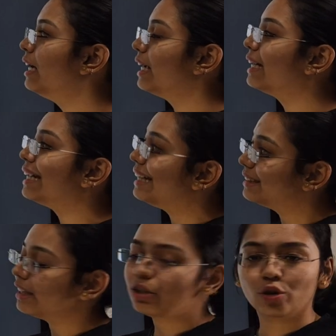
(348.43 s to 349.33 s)
In
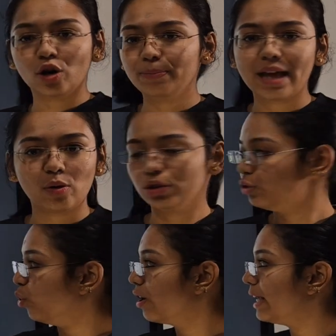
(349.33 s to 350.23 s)
Eastern Europe, there was
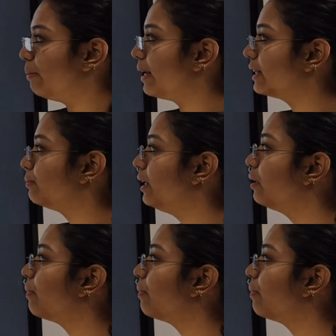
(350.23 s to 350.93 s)
more replacement,